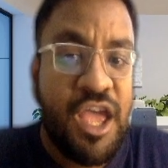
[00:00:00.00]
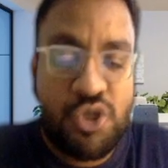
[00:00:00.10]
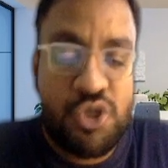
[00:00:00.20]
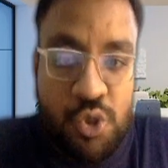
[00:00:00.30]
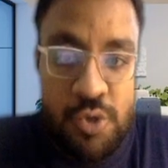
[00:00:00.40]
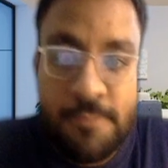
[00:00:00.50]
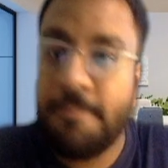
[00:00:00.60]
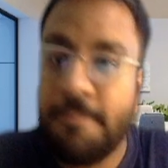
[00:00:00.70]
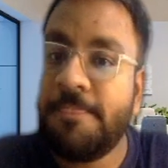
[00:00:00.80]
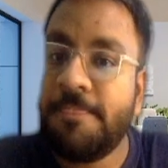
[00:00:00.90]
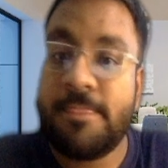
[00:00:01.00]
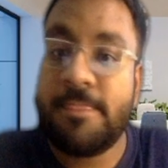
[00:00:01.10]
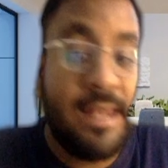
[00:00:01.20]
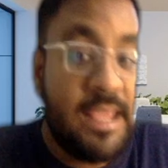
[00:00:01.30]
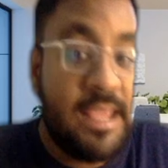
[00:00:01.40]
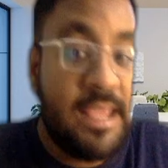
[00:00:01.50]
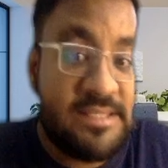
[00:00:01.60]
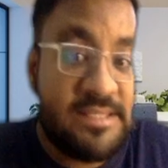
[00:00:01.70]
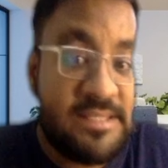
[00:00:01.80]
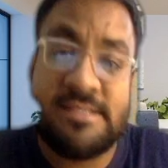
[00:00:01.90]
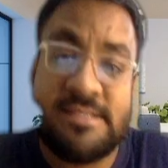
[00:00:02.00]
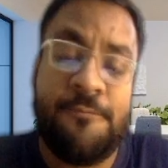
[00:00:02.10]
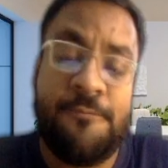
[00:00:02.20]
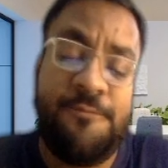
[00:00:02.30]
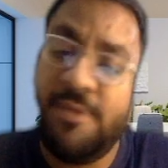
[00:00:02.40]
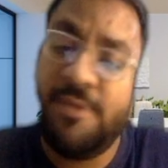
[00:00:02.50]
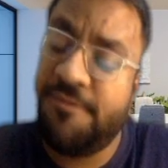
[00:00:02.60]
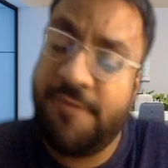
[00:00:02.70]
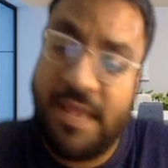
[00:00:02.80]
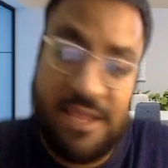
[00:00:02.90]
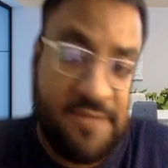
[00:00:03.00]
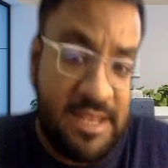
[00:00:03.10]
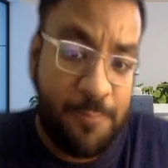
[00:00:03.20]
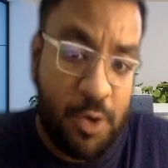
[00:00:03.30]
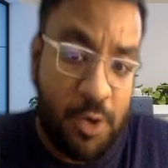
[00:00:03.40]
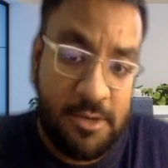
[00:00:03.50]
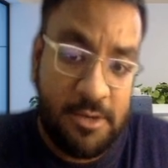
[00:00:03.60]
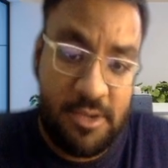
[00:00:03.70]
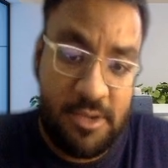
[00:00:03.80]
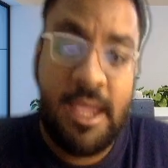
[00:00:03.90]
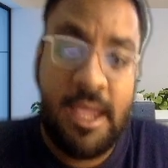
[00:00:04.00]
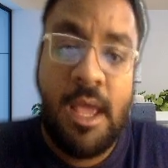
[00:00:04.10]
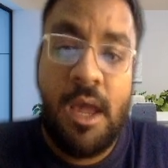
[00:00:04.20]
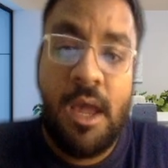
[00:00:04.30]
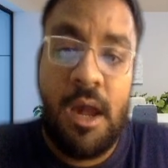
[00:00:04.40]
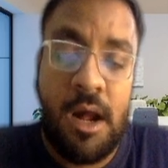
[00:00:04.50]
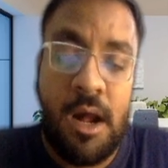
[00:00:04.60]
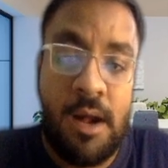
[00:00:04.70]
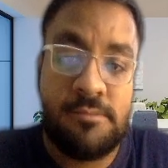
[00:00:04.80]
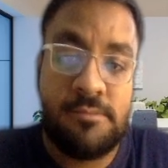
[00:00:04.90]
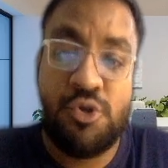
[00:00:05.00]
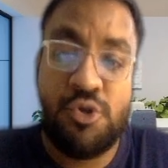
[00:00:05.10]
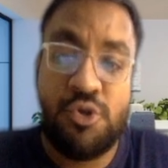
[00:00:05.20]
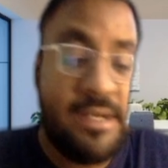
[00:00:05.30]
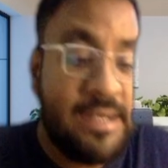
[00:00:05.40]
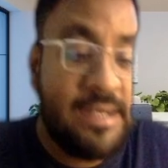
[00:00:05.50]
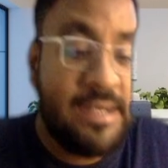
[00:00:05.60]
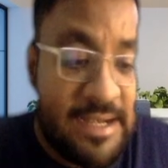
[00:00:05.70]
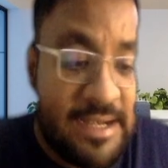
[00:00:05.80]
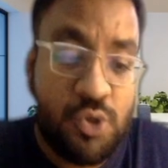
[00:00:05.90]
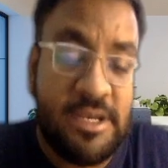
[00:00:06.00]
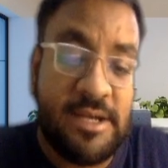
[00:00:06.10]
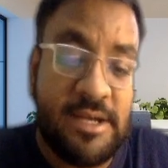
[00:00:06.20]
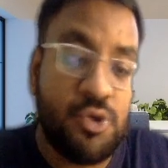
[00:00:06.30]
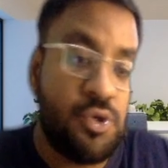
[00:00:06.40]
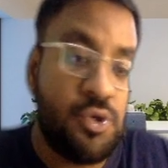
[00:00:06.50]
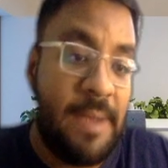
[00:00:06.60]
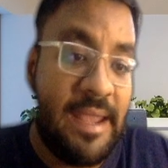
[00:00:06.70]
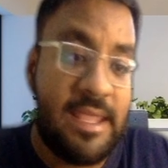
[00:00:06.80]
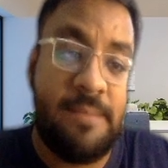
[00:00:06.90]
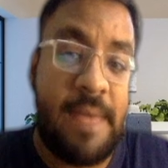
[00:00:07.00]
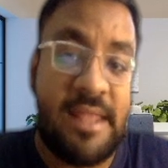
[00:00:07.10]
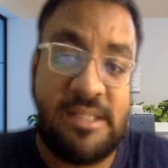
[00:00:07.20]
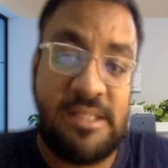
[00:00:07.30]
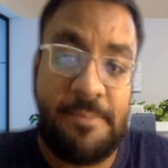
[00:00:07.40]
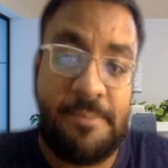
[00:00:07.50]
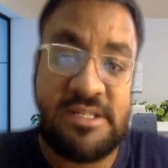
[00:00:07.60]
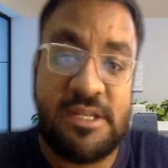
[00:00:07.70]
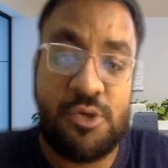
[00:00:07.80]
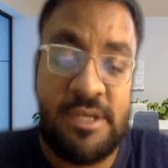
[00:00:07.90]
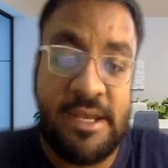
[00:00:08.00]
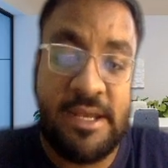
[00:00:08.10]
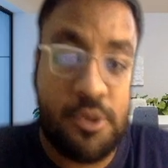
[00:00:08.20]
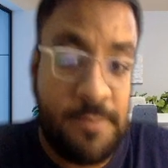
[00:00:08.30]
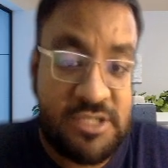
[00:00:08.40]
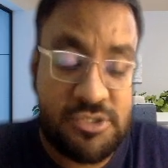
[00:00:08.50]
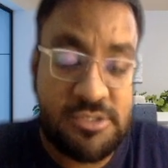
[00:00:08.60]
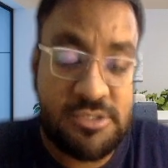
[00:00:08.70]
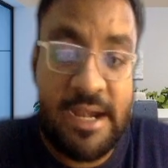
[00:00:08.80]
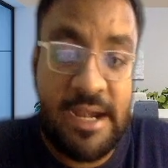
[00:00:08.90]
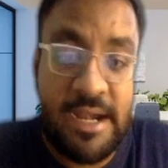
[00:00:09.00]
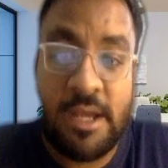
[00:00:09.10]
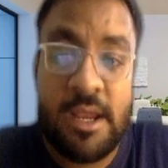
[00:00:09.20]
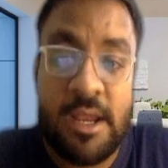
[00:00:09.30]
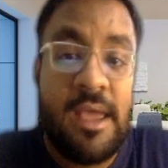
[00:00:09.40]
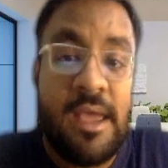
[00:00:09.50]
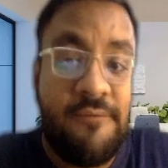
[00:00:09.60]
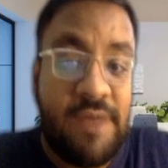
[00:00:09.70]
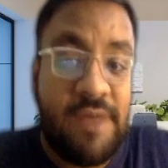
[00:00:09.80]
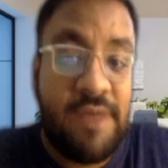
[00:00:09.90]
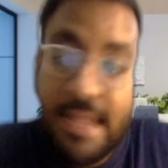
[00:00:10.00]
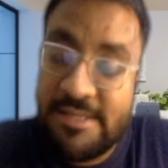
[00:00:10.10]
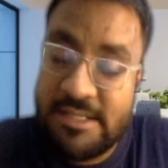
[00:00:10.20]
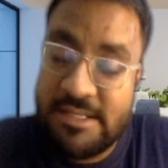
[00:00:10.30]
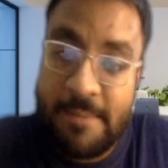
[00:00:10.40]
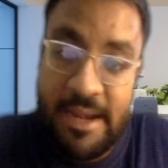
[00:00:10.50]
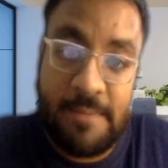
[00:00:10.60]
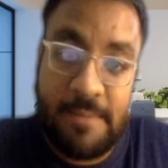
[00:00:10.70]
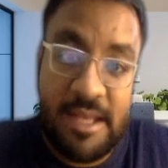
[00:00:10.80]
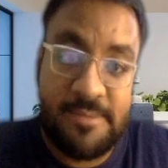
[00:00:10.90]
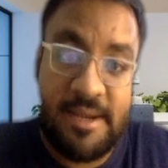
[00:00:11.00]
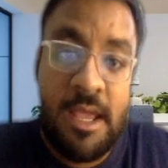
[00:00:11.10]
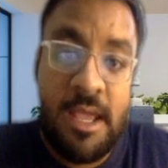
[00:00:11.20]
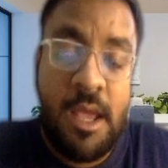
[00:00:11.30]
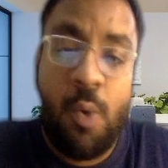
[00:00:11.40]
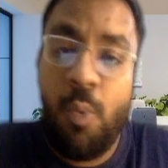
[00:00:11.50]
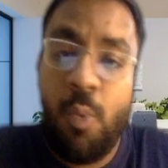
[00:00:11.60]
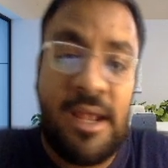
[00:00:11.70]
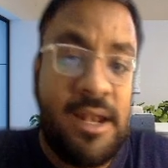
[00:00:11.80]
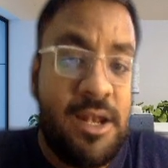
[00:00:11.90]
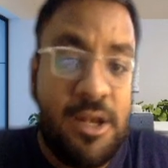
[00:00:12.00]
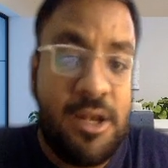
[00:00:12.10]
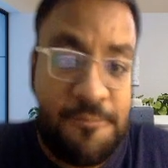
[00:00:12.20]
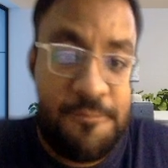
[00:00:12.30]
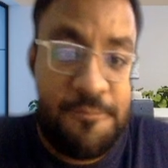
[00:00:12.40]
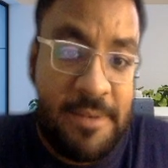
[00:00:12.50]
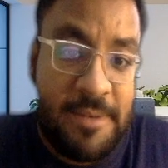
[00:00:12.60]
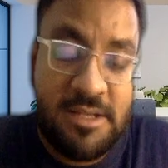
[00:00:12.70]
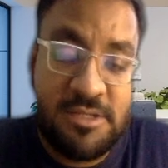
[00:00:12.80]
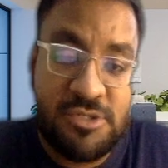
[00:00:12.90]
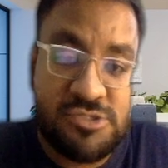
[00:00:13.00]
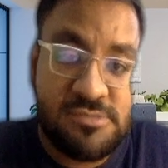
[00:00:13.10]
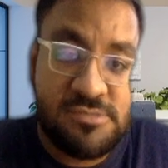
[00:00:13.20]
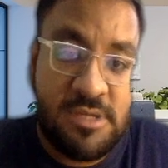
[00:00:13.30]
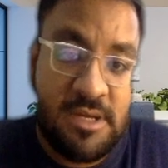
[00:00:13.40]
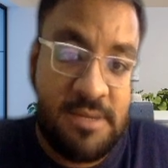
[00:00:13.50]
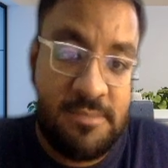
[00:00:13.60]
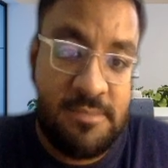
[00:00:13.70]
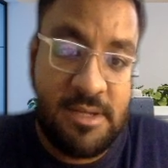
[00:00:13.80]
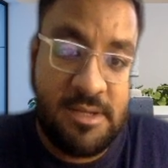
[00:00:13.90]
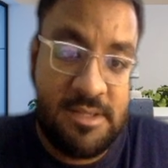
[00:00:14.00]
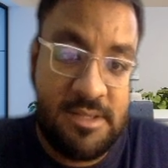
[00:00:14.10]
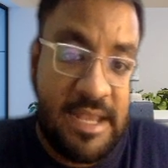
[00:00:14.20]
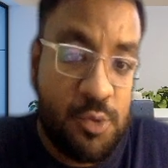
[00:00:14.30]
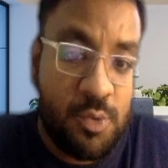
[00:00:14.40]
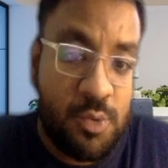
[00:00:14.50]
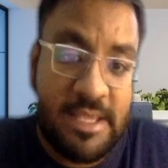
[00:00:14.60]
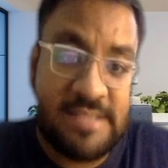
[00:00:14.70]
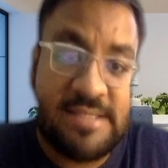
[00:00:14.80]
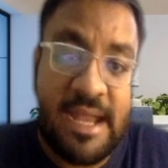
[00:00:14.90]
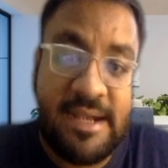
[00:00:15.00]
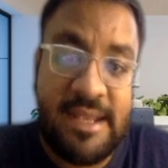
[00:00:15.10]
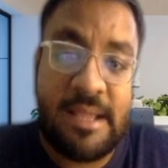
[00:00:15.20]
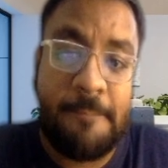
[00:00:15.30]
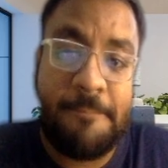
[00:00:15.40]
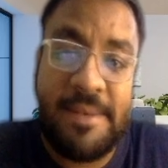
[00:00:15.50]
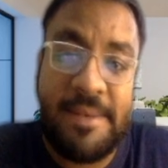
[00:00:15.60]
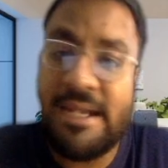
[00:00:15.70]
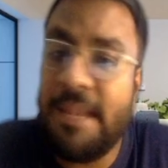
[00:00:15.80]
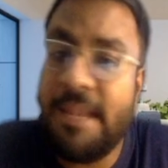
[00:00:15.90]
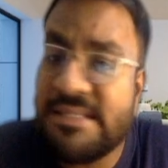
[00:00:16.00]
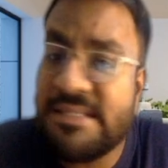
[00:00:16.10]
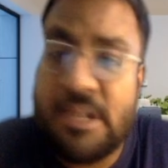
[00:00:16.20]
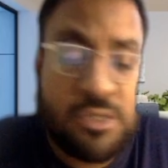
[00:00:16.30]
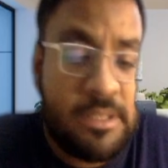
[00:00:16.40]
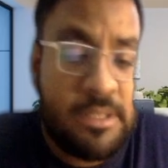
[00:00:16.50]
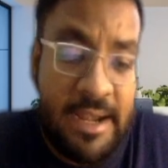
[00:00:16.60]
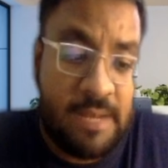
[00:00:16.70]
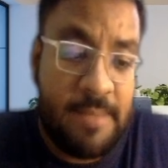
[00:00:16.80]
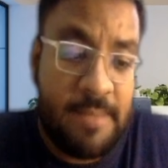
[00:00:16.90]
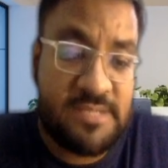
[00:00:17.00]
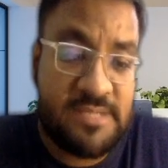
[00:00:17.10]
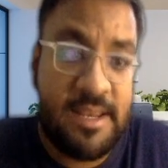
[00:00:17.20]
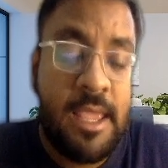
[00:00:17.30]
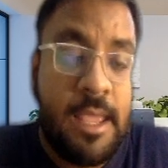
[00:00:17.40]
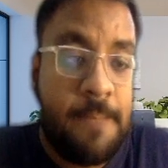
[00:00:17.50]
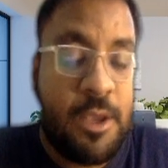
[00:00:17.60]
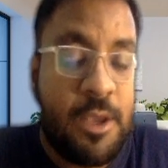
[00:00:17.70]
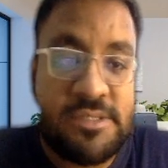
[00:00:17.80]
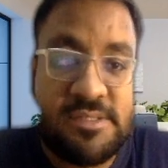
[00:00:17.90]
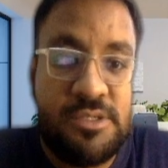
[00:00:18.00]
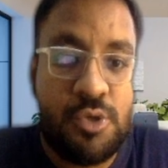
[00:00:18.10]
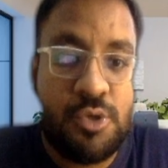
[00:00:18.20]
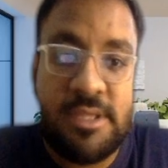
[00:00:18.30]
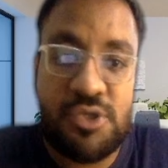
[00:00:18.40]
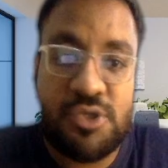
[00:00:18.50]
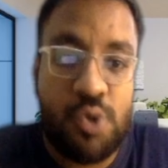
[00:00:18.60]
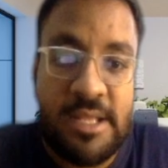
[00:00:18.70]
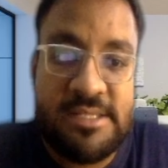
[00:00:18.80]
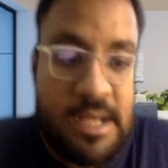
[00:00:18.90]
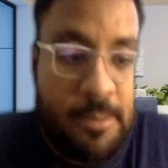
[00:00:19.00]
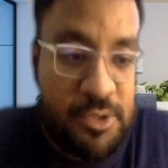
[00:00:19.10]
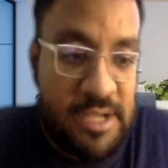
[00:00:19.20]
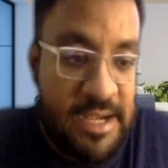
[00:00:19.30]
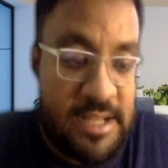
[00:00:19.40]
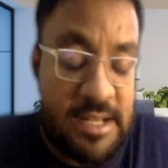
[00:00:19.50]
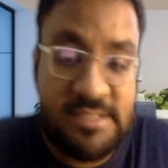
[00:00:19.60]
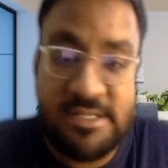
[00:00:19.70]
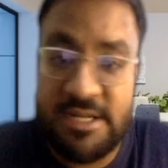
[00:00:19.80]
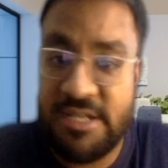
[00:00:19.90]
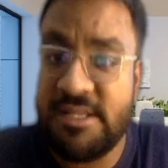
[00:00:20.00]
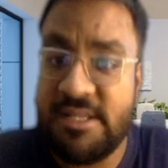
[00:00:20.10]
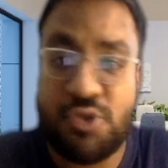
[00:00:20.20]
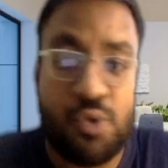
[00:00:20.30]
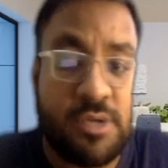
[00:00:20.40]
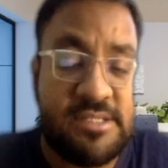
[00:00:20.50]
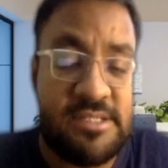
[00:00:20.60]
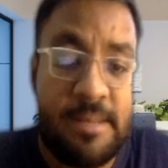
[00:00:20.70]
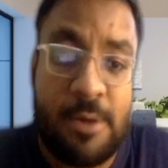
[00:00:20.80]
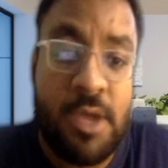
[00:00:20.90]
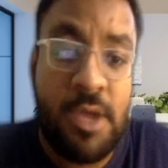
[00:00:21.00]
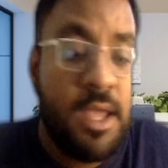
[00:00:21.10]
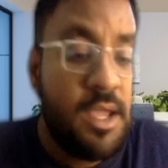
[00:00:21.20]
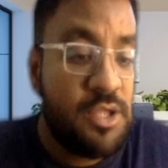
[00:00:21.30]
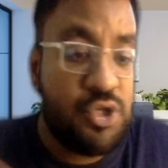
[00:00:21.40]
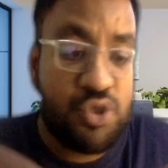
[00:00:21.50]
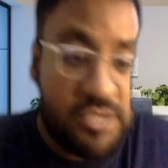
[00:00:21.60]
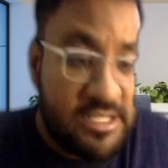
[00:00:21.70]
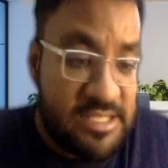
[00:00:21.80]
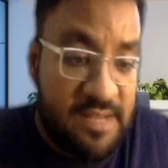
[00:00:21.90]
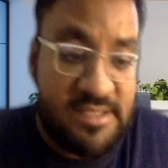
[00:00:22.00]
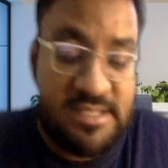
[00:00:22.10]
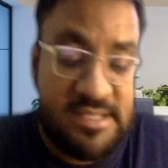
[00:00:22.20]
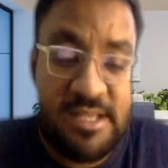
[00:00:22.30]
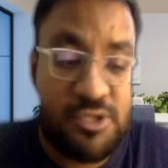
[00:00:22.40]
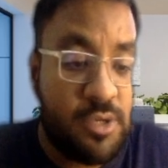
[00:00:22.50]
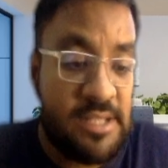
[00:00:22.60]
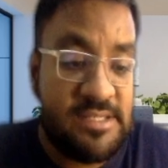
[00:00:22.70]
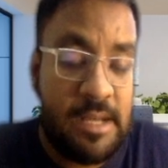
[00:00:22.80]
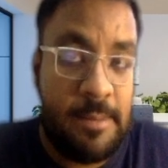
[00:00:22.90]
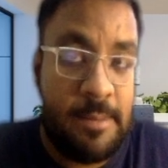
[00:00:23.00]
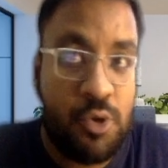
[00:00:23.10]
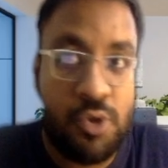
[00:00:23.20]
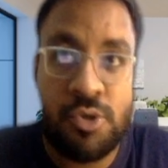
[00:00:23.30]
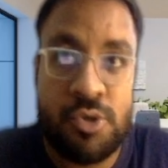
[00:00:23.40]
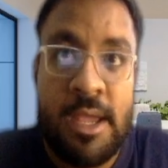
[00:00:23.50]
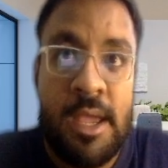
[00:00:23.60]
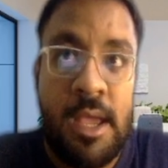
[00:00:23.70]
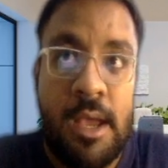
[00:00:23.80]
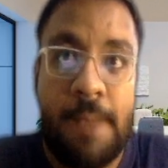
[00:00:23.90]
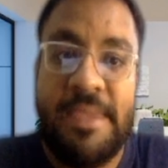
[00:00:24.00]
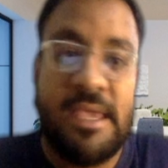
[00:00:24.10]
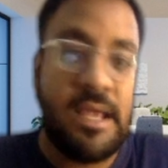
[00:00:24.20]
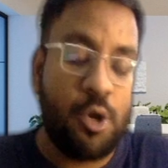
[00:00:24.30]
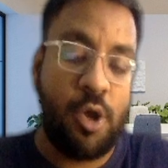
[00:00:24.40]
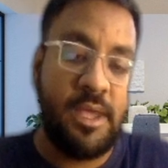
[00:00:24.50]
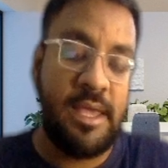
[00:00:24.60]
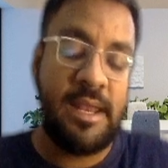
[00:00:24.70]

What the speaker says: So the layer number 6 is very important, okay. You need to medically manage the patient, and you need to make sure that you are verbalizing the medical management. What a lot of people they do is that they completely miss out on the medical management, because they're so concerned about the ethical consideration, they're so concerned about the social services, they're so concerned about being a lawyer